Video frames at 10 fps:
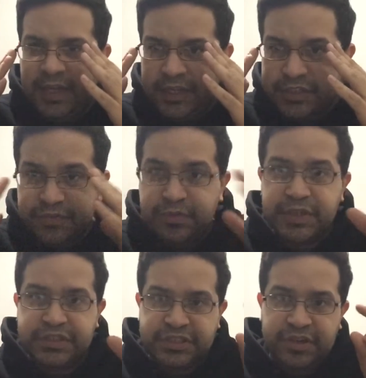each of
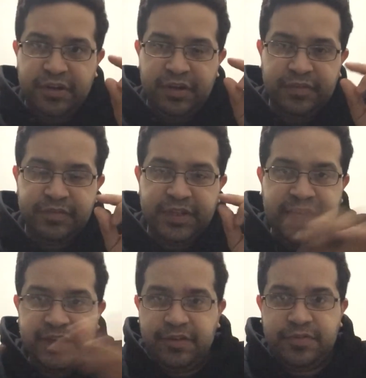which are
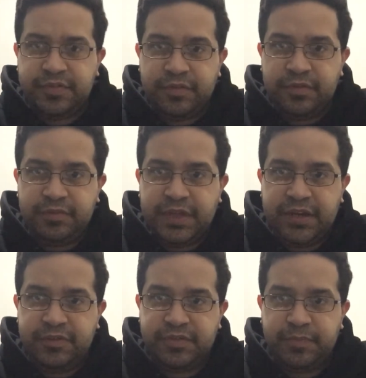light years
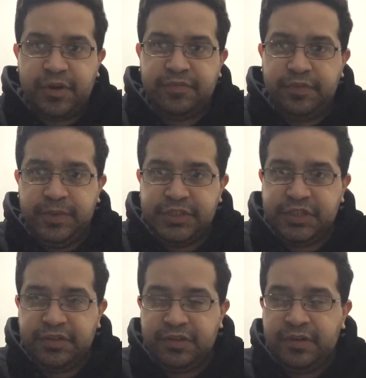apart from
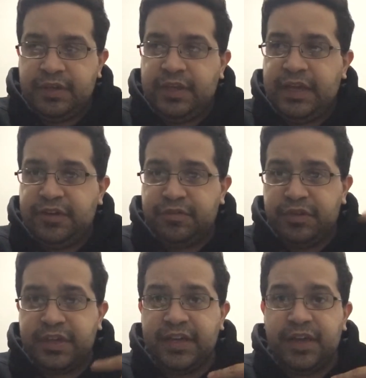each other, and you're
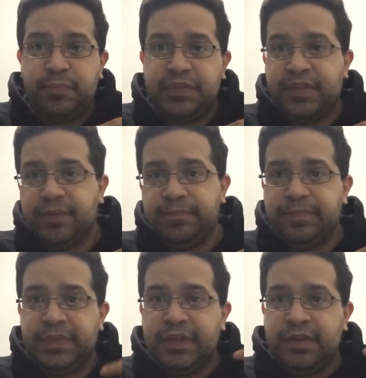looking up at them.
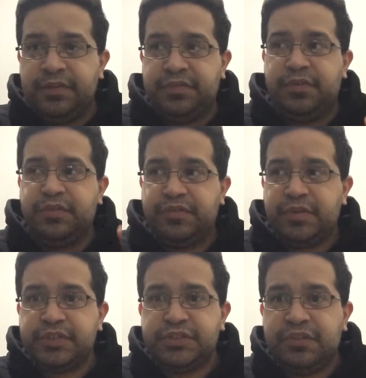So the
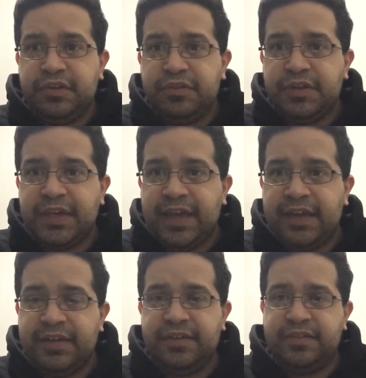structure that you're looking
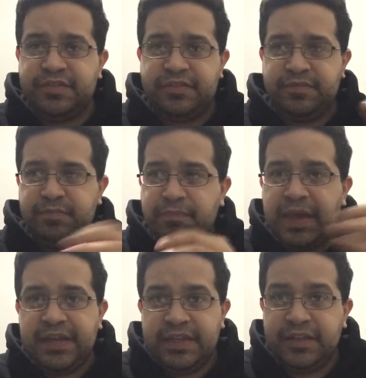at is
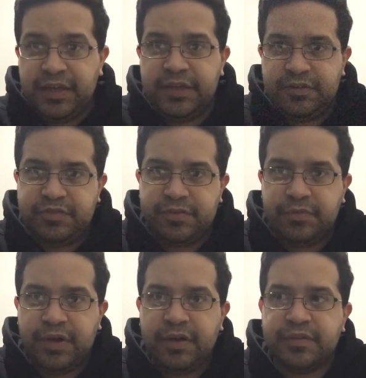many light years
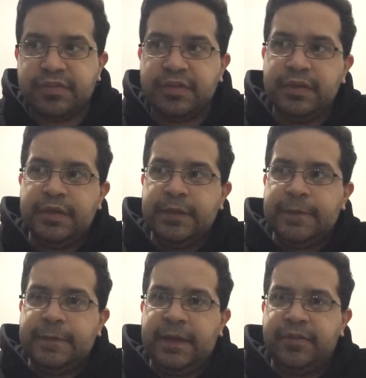across.
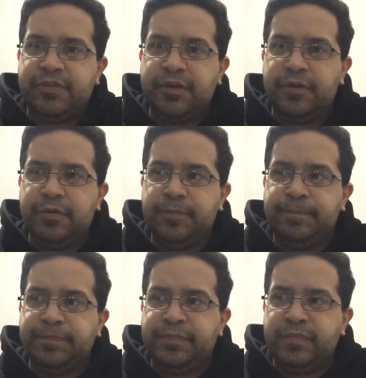And so,
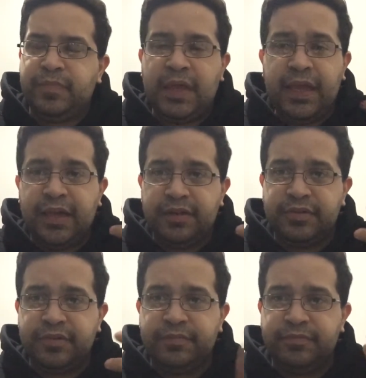and,